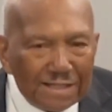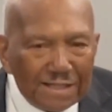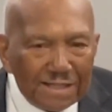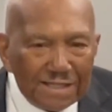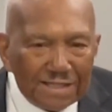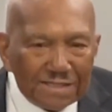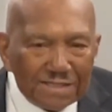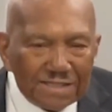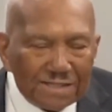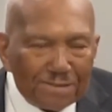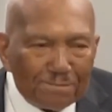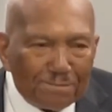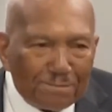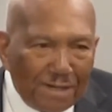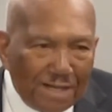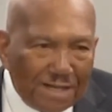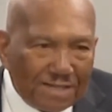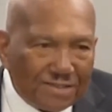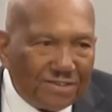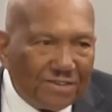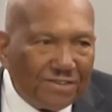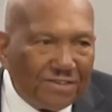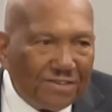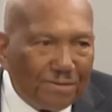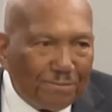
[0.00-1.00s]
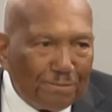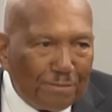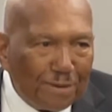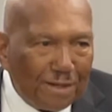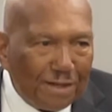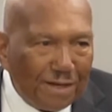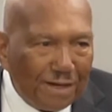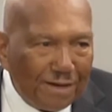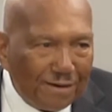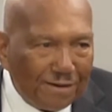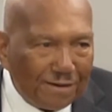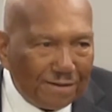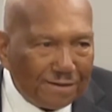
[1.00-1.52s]
It's a blessing to be
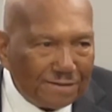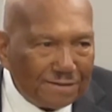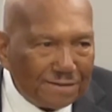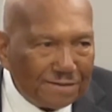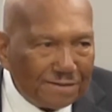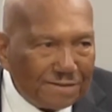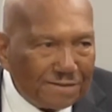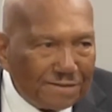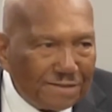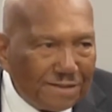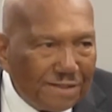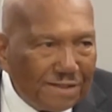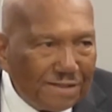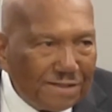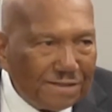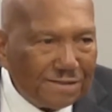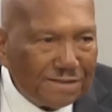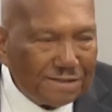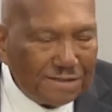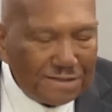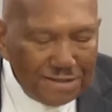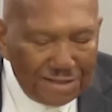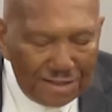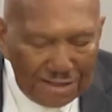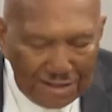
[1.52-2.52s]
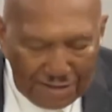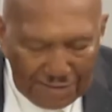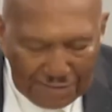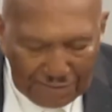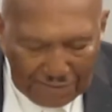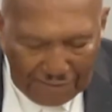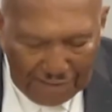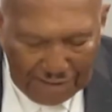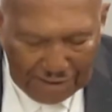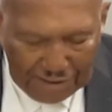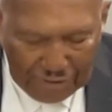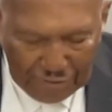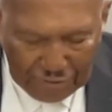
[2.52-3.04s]
here.
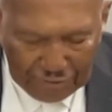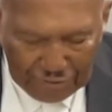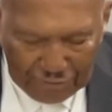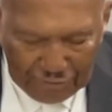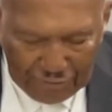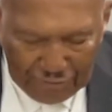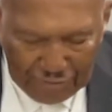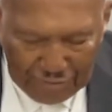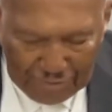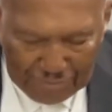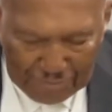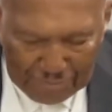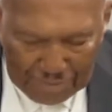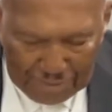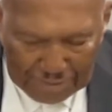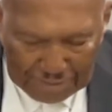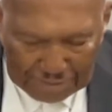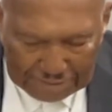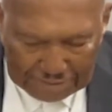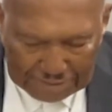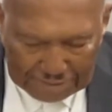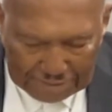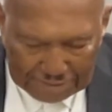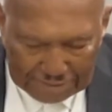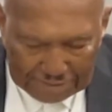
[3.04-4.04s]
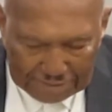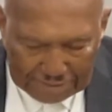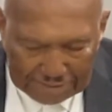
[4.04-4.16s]
Thank you so very much.